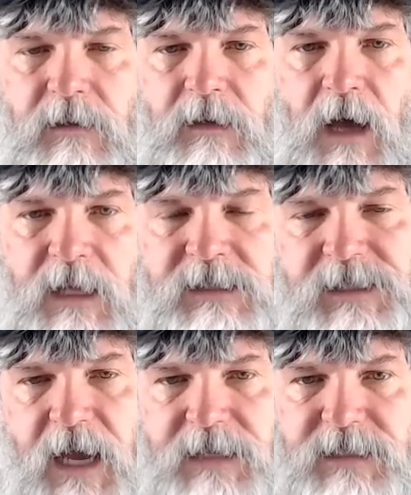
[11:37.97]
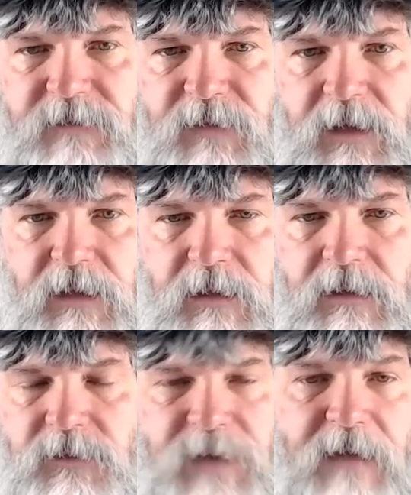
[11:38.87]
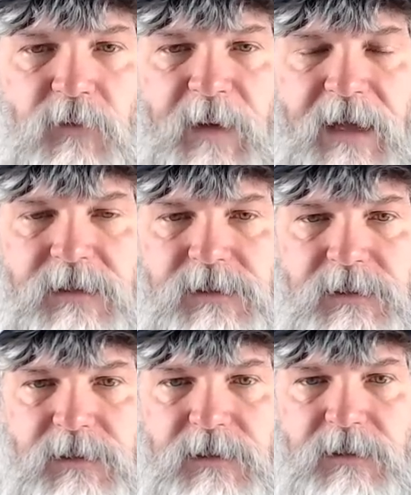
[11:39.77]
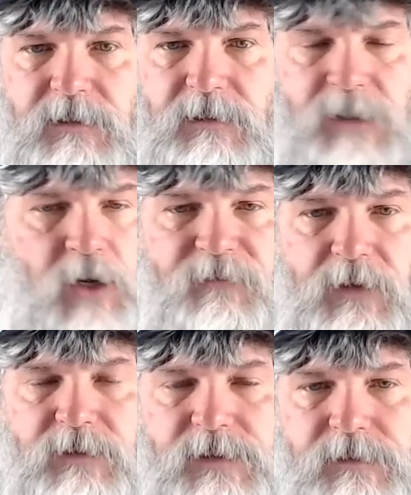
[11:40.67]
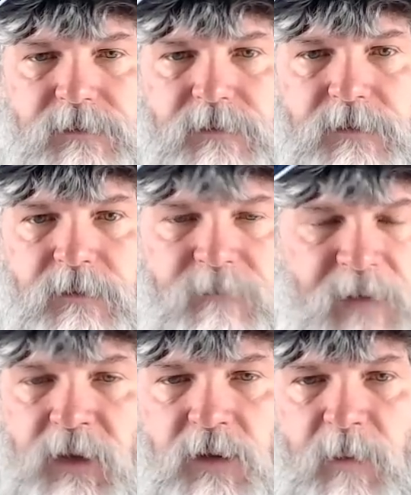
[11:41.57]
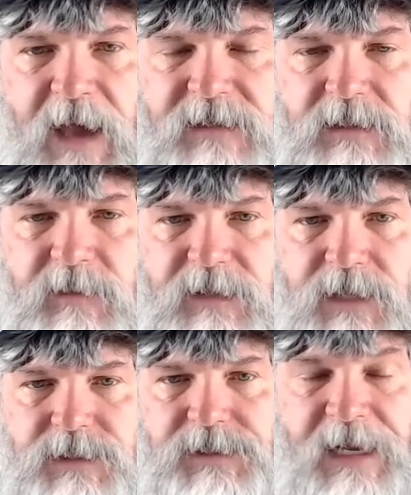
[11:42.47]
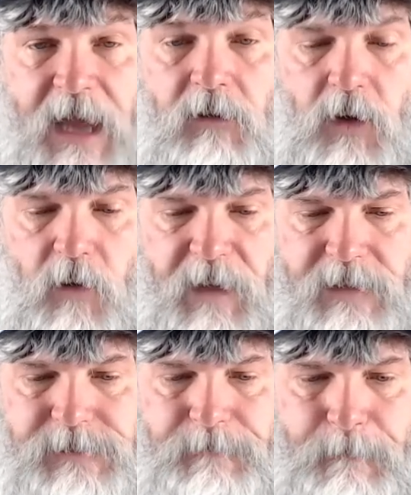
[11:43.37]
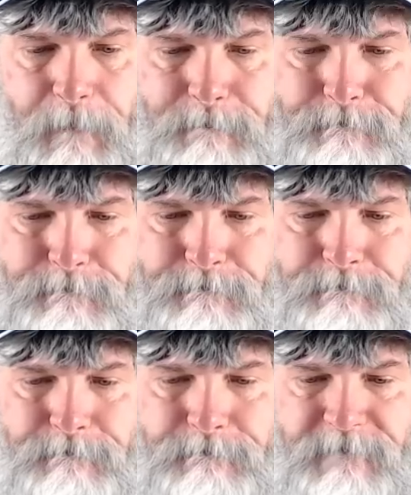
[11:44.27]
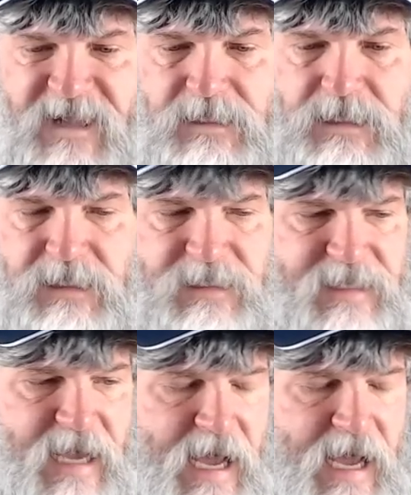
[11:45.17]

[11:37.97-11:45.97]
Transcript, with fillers: unscientific travel bans, curfews, venue capacity limitations, and alcohol bans. Hmm. Yeah,